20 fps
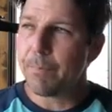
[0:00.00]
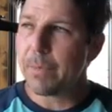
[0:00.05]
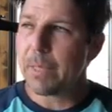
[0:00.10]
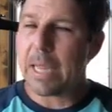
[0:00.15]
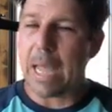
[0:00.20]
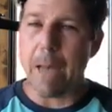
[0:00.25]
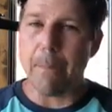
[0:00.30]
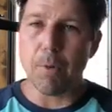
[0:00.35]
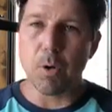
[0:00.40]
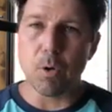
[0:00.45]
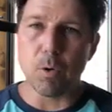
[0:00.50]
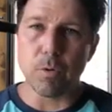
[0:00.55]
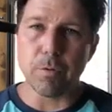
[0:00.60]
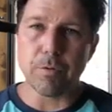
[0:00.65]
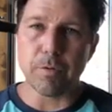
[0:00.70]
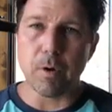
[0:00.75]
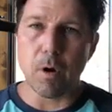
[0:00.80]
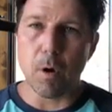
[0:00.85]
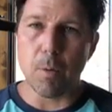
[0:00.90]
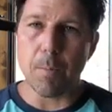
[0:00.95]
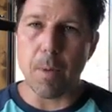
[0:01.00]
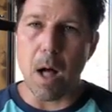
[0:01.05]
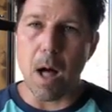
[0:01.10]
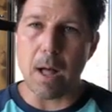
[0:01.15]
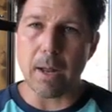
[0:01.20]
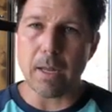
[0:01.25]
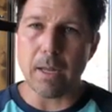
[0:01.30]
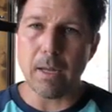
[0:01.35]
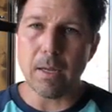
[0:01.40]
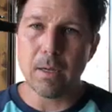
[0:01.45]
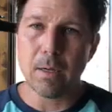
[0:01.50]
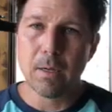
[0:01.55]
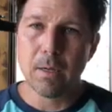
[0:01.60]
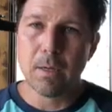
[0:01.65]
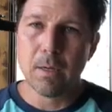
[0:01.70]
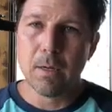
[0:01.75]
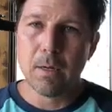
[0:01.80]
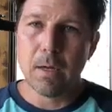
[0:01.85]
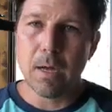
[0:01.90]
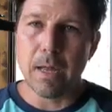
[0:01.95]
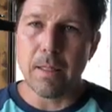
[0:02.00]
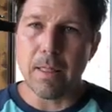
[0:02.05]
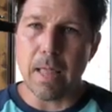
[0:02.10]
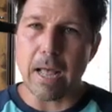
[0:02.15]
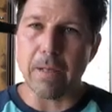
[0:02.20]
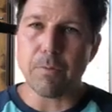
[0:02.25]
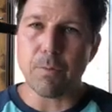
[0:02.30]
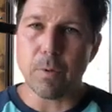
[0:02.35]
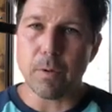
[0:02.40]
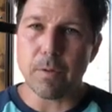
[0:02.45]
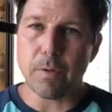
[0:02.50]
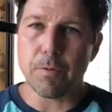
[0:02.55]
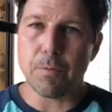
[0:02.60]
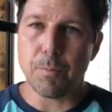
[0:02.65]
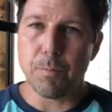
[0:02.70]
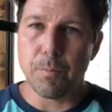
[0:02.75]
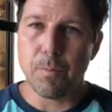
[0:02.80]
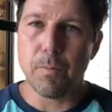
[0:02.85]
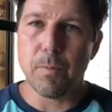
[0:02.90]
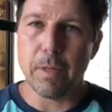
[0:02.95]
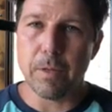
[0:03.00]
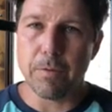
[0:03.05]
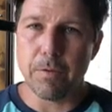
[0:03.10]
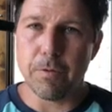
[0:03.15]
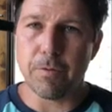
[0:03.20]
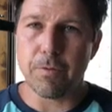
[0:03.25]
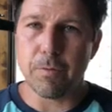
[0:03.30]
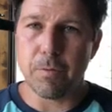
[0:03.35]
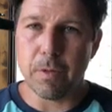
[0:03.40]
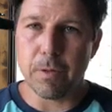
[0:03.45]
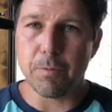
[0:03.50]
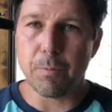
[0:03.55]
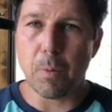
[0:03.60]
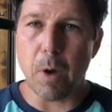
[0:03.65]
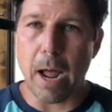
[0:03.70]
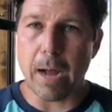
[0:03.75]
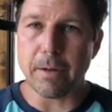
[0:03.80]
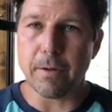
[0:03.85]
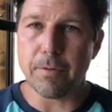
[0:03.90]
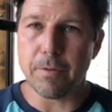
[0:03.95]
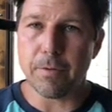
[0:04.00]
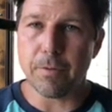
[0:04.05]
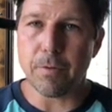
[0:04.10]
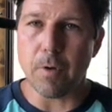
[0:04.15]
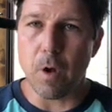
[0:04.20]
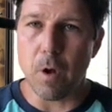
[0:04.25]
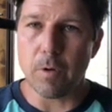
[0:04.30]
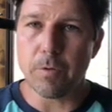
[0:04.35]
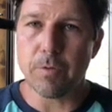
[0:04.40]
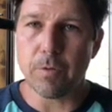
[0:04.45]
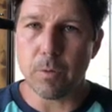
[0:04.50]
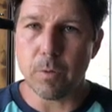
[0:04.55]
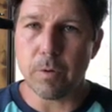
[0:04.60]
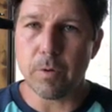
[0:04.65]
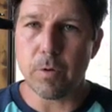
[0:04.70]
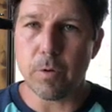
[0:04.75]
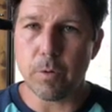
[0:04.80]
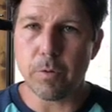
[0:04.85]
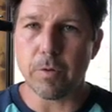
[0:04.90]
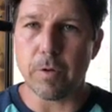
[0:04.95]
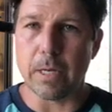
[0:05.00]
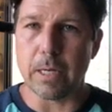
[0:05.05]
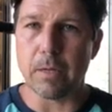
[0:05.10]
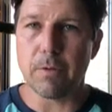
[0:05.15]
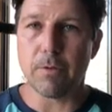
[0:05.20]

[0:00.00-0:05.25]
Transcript: chemicals in our body, and that's what this practice is also inducing.